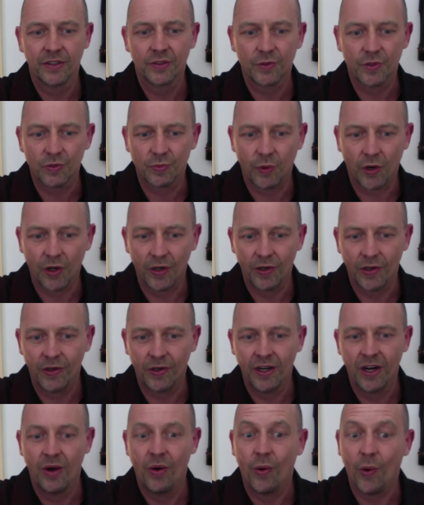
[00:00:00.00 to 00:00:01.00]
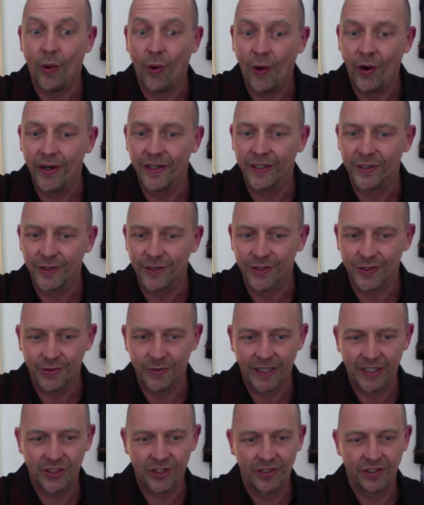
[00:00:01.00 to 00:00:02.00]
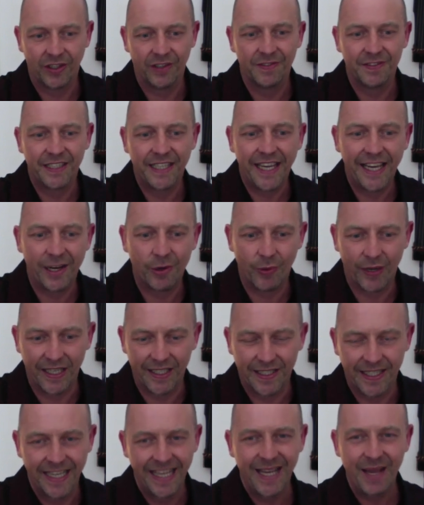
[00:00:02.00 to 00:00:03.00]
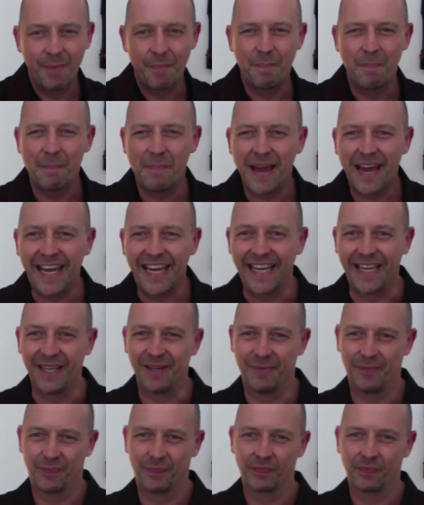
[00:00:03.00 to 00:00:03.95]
to swallow or a constriction of the airways. May.